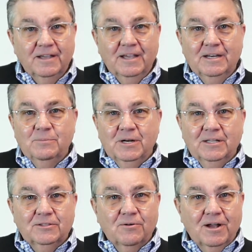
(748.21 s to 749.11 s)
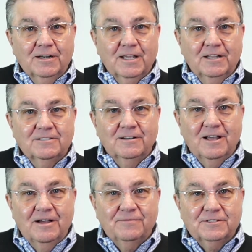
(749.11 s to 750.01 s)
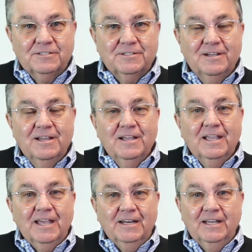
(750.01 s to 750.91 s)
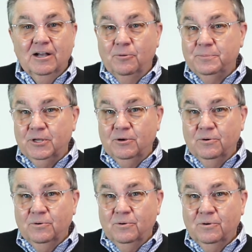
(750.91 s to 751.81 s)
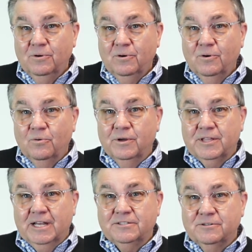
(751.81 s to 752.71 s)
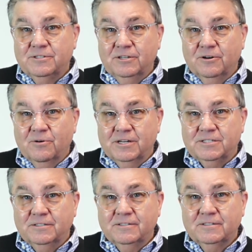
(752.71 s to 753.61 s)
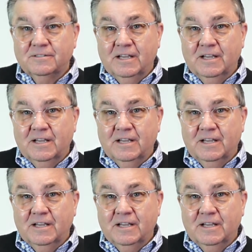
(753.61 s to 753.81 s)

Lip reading: Anybody at the Crown Counsel office can help you with answers to your questions.